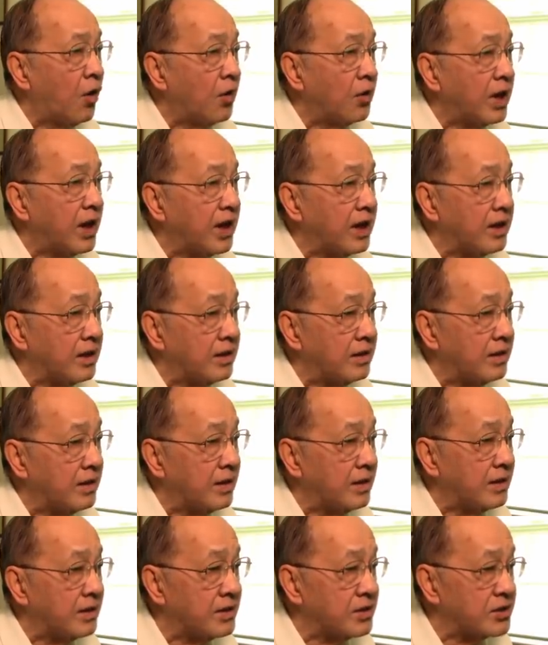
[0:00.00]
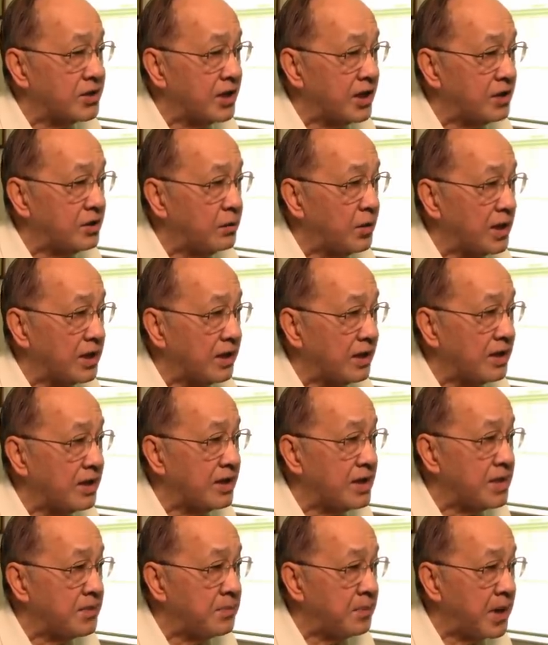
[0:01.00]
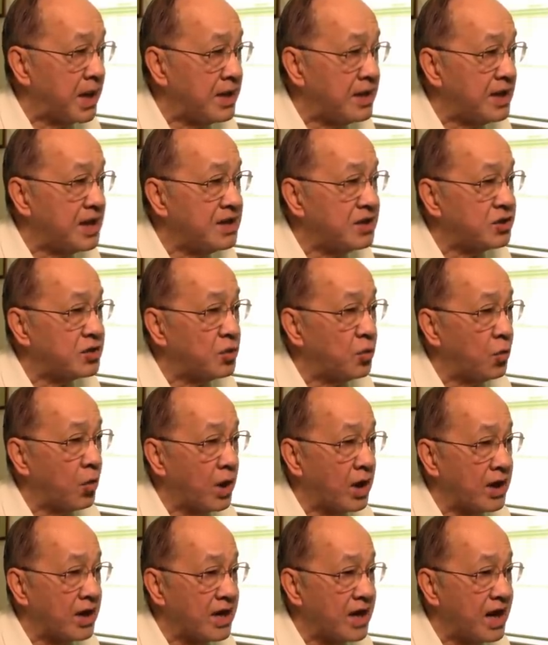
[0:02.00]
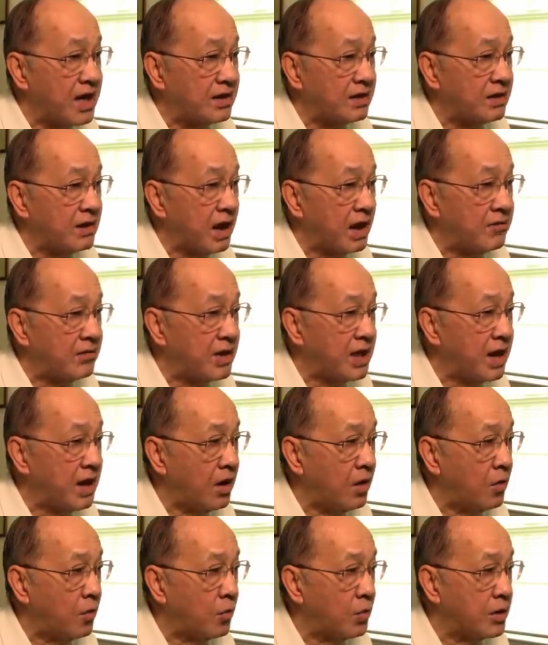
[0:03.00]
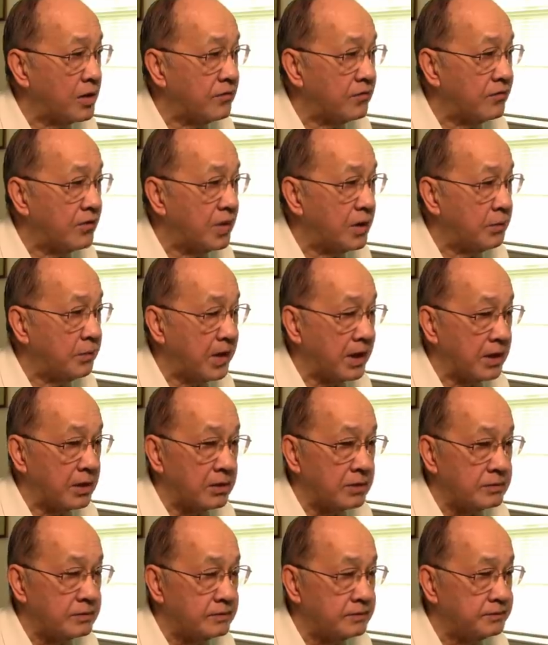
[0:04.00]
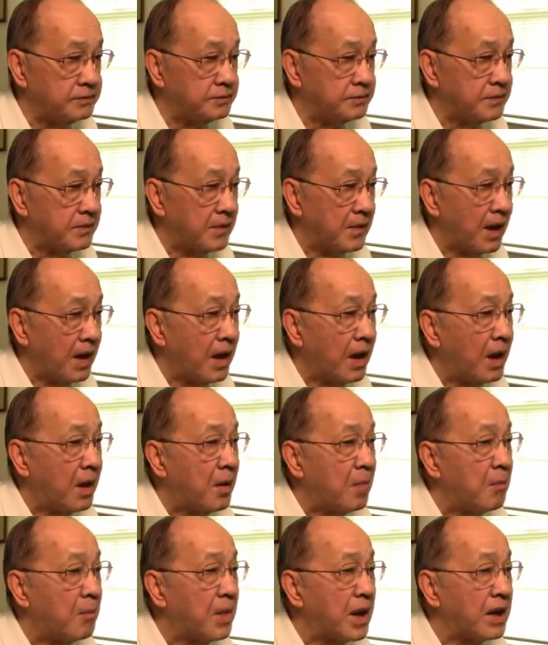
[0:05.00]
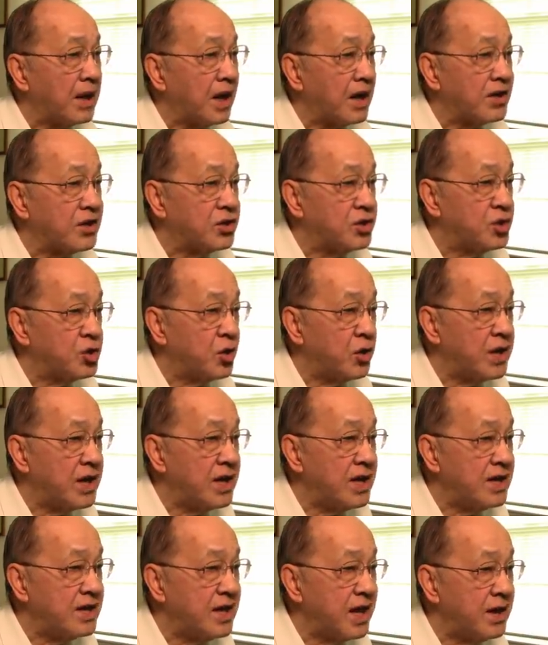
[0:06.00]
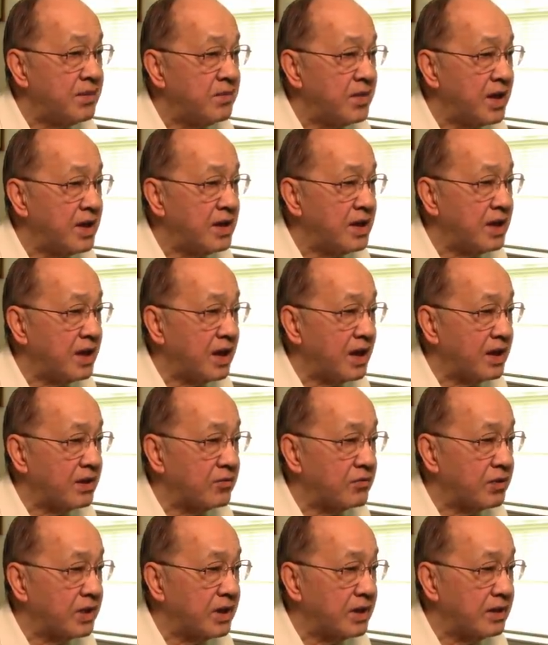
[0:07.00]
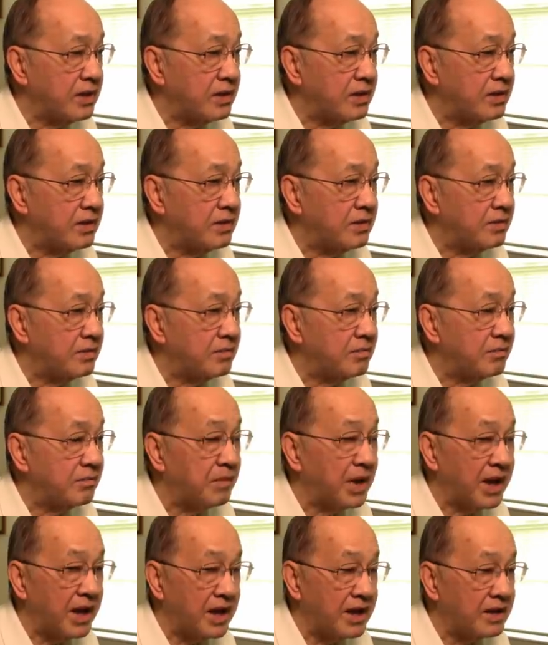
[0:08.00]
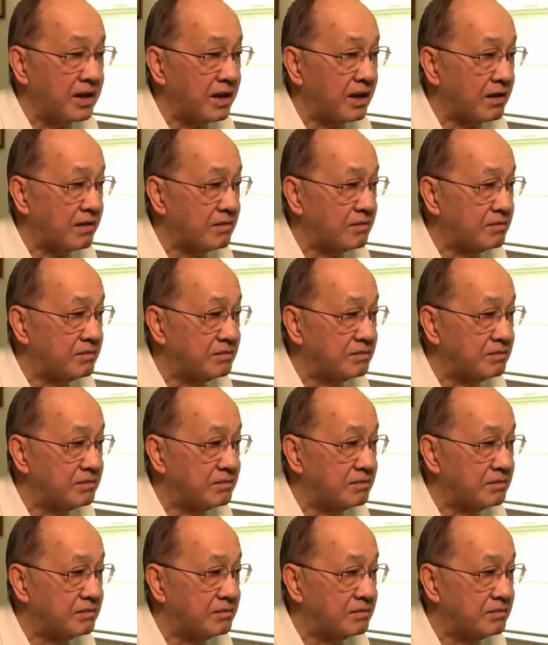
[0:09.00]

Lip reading: Okay, here's another one. Dependents who are not traveling with the Filipino but are joining them in the country may enter.